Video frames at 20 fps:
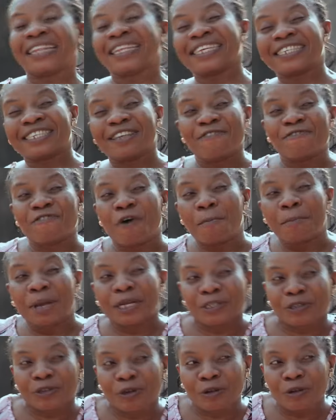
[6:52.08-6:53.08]
And well, this
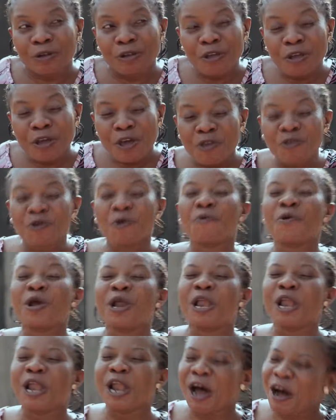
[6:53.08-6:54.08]
information, you
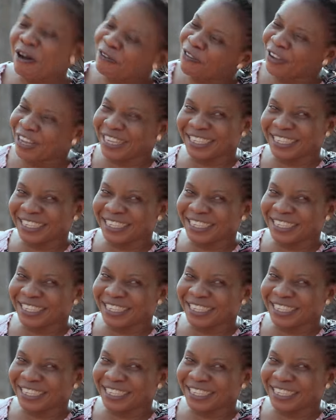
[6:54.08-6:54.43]
will love